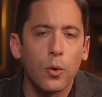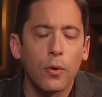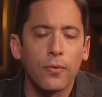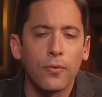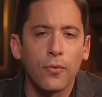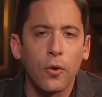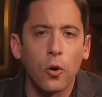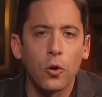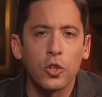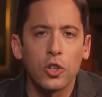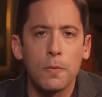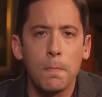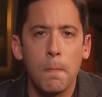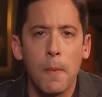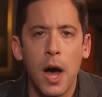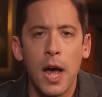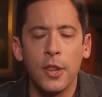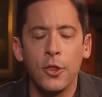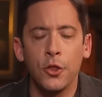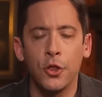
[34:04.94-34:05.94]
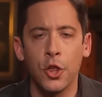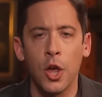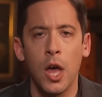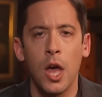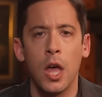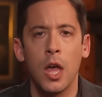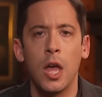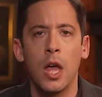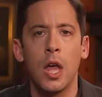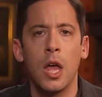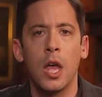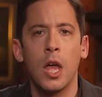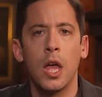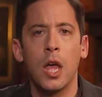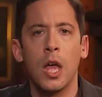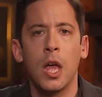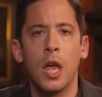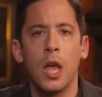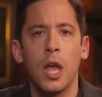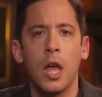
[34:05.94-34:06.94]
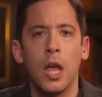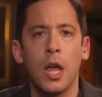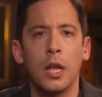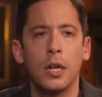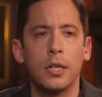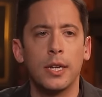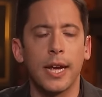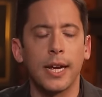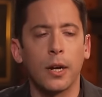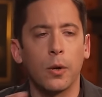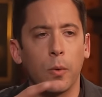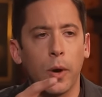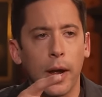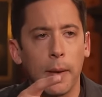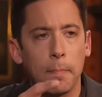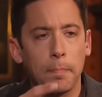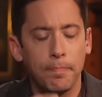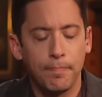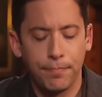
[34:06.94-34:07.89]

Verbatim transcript: your first month. Take it away.